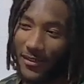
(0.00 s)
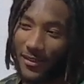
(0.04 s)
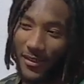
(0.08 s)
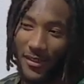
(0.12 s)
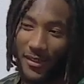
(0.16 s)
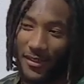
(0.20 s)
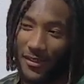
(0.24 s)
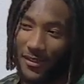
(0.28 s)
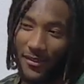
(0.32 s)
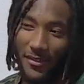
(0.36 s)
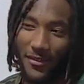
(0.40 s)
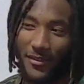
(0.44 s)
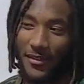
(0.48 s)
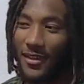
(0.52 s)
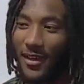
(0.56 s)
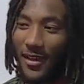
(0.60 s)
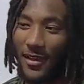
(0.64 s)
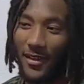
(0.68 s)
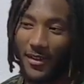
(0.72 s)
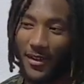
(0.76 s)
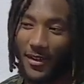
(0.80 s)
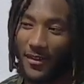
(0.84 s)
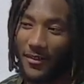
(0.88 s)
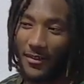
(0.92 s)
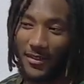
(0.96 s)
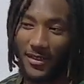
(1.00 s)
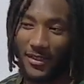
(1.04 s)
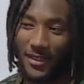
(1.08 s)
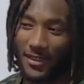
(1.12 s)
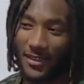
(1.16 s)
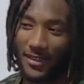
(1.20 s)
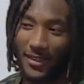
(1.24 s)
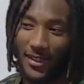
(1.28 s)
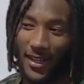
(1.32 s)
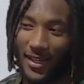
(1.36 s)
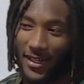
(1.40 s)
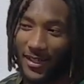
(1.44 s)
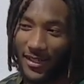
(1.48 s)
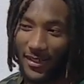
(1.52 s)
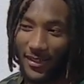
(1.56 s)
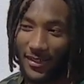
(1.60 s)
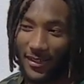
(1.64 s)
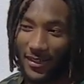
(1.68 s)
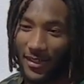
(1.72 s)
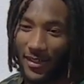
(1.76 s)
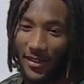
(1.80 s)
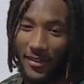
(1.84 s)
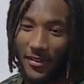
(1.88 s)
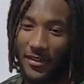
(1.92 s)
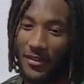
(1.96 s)
Can't never just, like, get enough
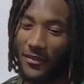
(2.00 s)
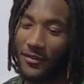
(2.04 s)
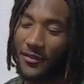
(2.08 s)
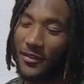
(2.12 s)
of that.